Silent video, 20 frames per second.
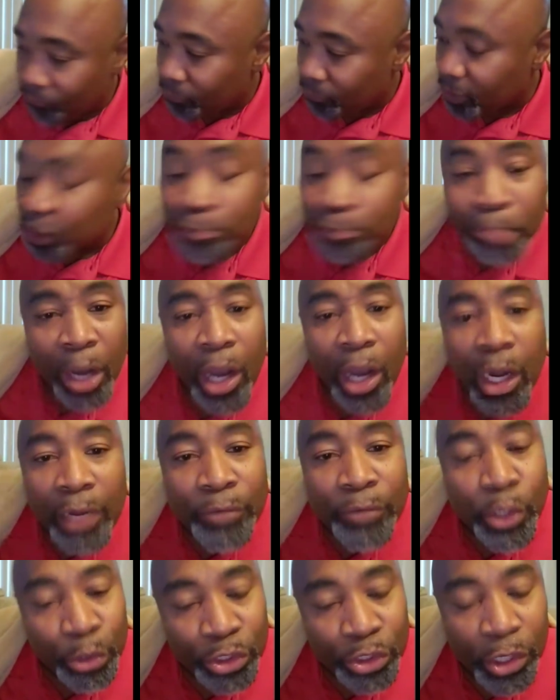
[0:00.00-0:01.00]
It's part of
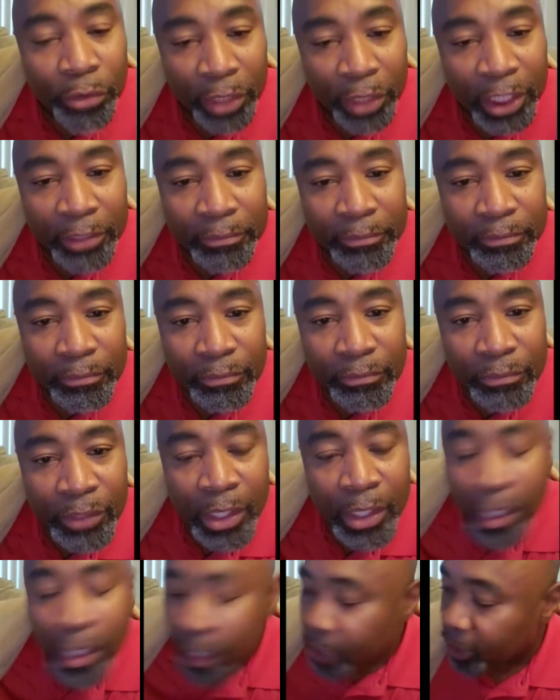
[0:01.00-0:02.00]
the building blocks
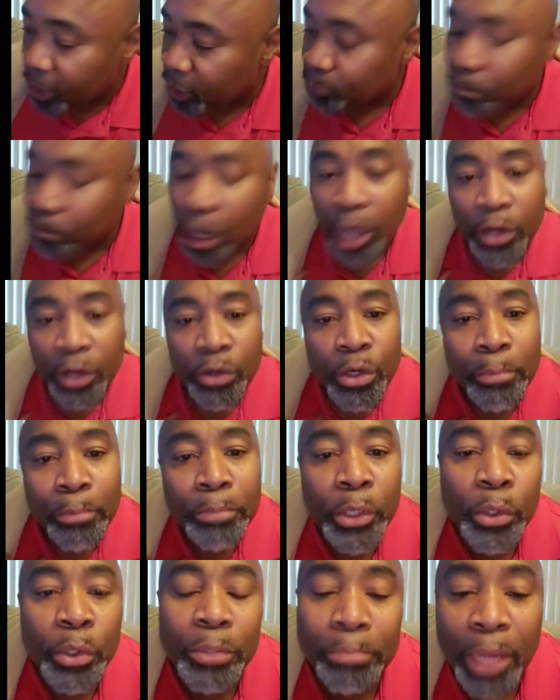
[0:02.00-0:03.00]
that's shaping you.
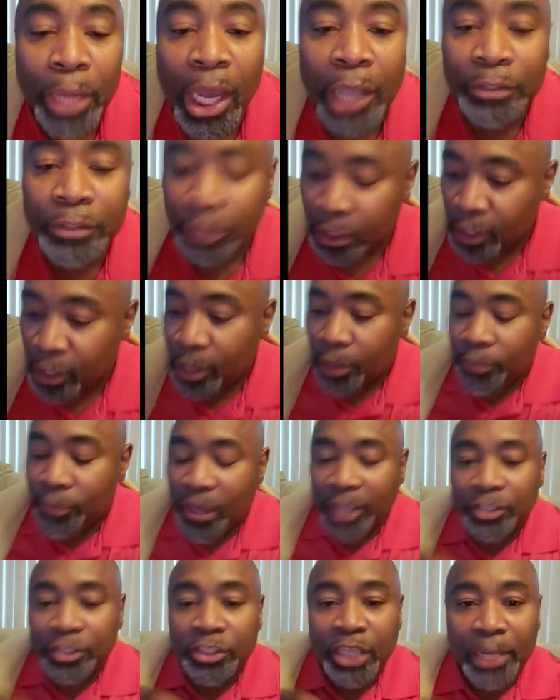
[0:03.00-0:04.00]
It's the
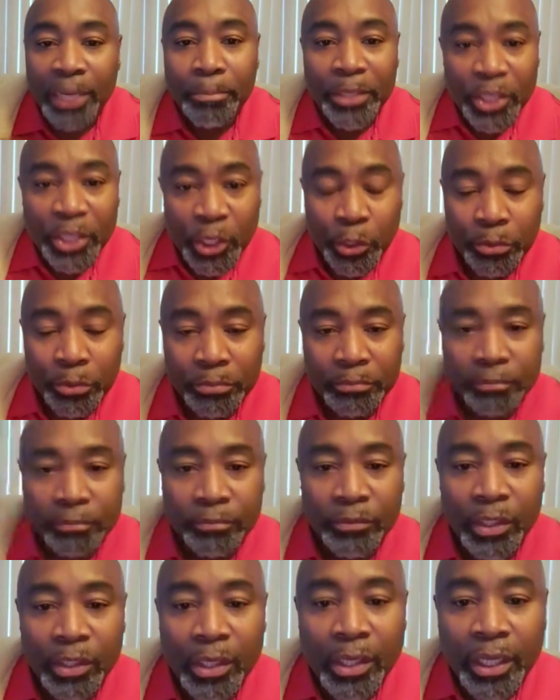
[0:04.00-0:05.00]
hands that's
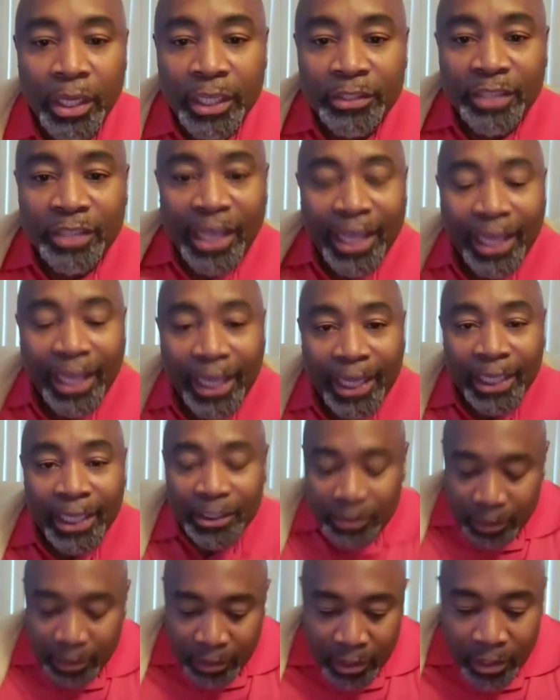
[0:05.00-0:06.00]
cultivating. Your
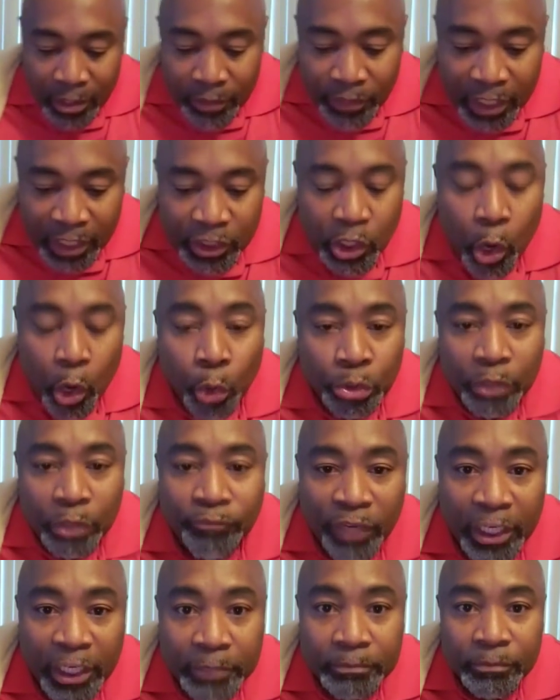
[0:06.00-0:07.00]
pressure is cultivating
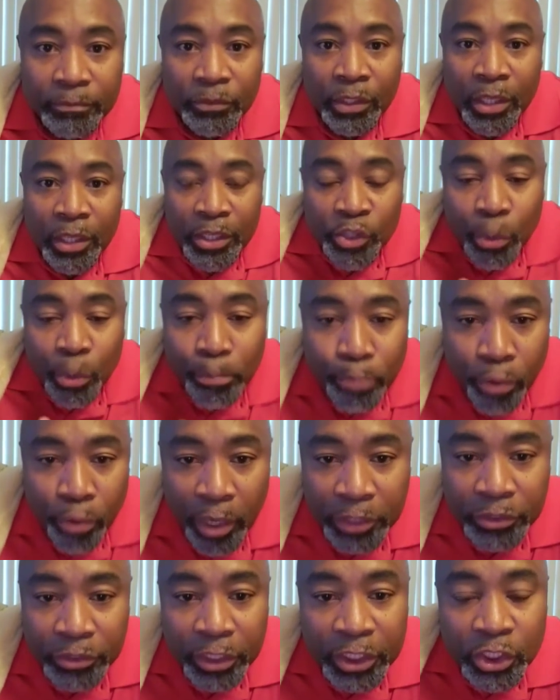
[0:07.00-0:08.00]
you and shaping you. The
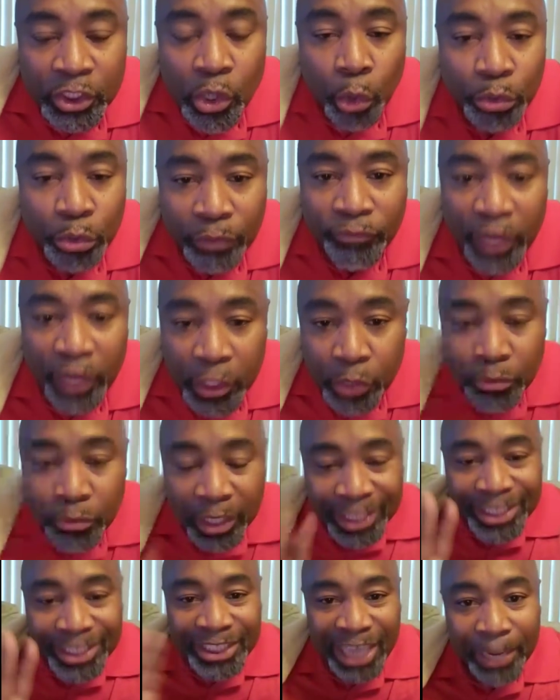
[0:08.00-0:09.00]
fire
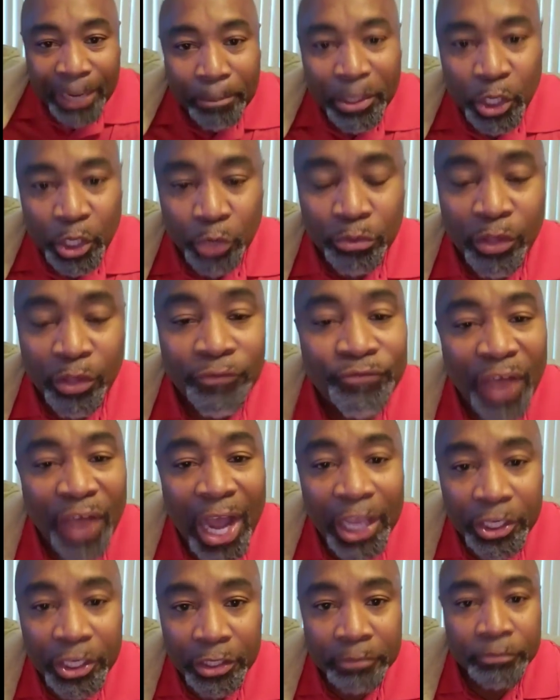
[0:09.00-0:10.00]
is shaping you into your
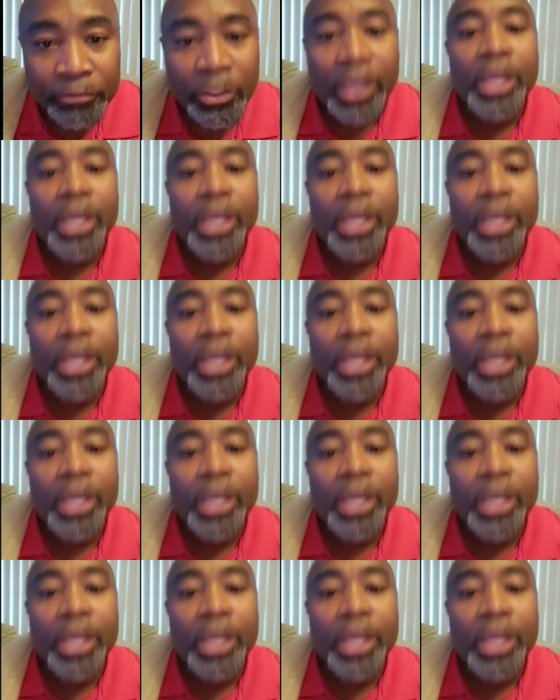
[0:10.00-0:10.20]
purpose.